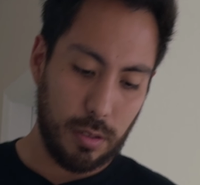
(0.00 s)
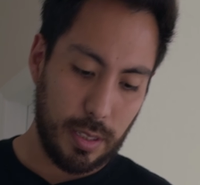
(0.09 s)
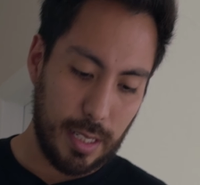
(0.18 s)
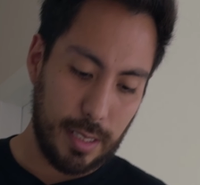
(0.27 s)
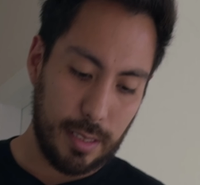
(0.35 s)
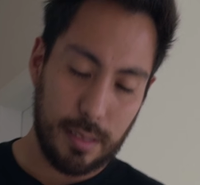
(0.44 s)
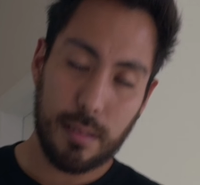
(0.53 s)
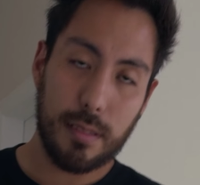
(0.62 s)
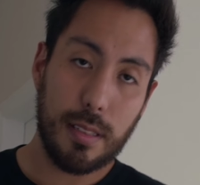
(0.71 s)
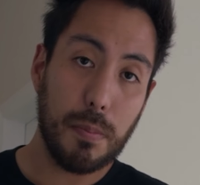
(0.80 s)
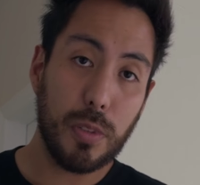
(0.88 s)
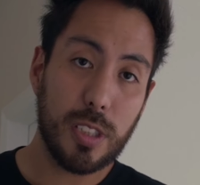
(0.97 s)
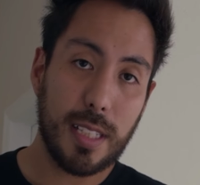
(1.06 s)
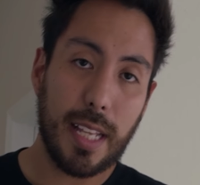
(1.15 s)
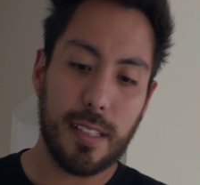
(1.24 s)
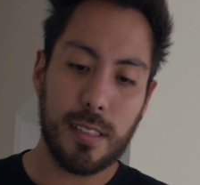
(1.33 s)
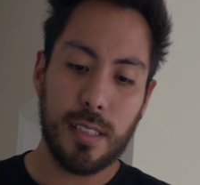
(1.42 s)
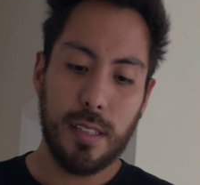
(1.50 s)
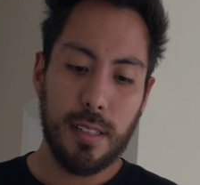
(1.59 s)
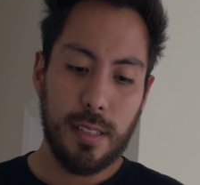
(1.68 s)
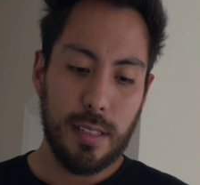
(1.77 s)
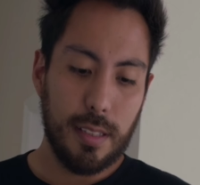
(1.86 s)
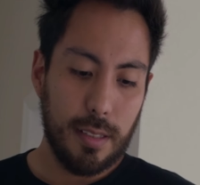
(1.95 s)
or a simple slider.
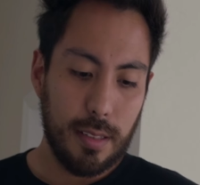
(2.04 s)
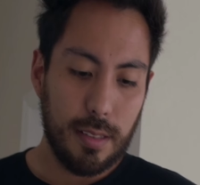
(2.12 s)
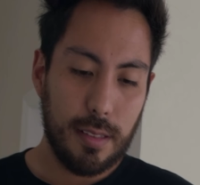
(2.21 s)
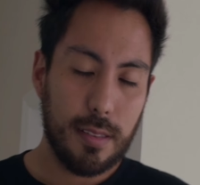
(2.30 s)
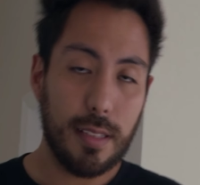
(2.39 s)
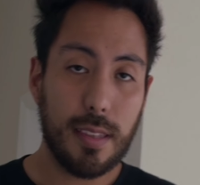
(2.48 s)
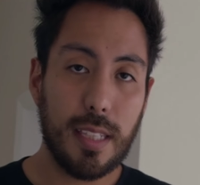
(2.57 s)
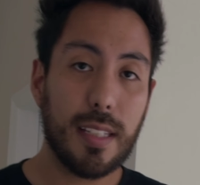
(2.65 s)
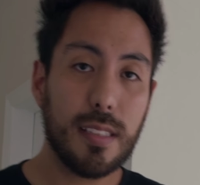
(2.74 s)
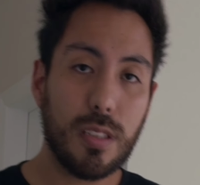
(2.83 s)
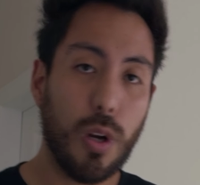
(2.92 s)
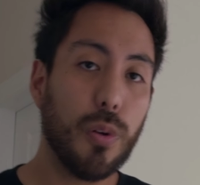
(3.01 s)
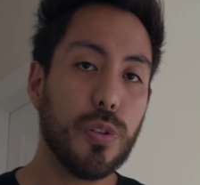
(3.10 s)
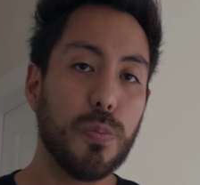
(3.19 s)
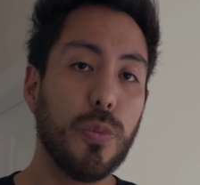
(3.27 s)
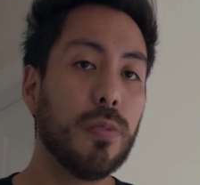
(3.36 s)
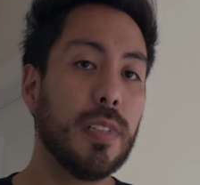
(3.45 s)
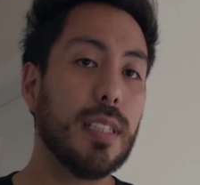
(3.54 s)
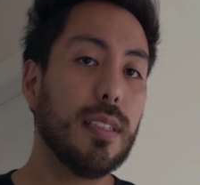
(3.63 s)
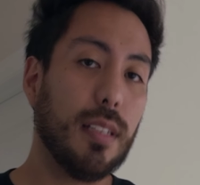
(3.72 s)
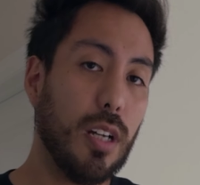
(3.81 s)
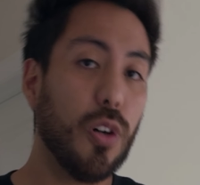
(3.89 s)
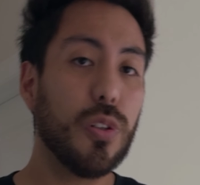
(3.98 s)
The thing is how you move it,
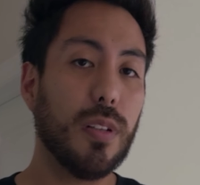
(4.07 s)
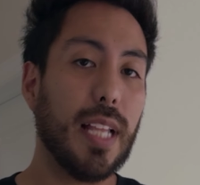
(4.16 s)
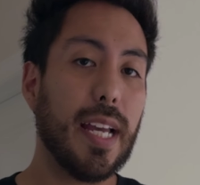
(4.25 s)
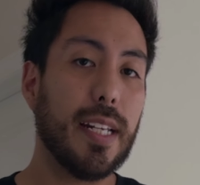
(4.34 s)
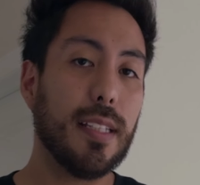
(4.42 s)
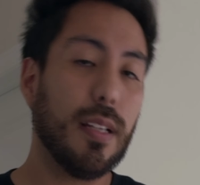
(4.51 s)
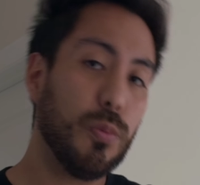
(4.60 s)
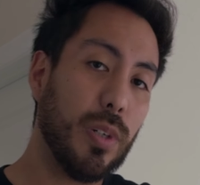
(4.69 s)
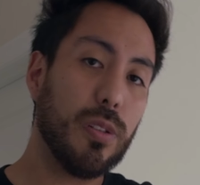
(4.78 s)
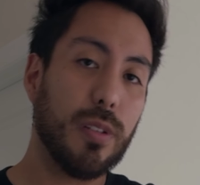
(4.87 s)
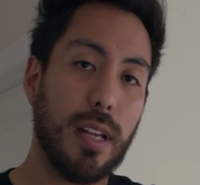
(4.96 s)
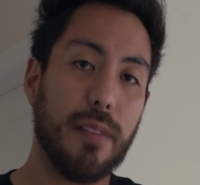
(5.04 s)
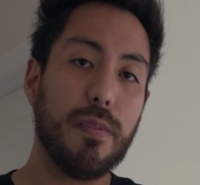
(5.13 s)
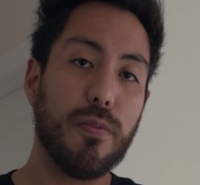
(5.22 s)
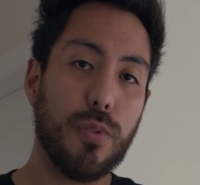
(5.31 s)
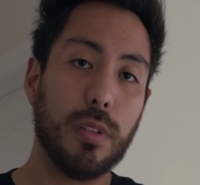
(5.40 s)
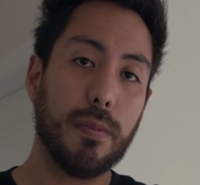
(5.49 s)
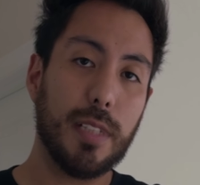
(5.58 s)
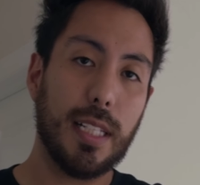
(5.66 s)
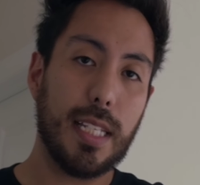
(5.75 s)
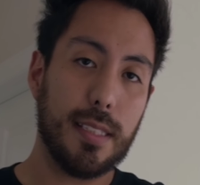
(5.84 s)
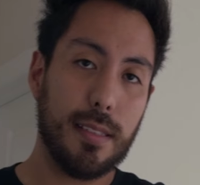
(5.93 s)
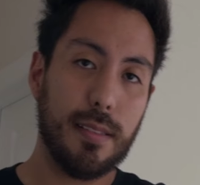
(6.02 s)
how you light it, and what you have in front of the
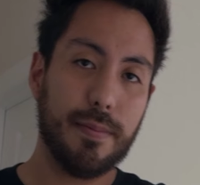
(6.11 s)
lens.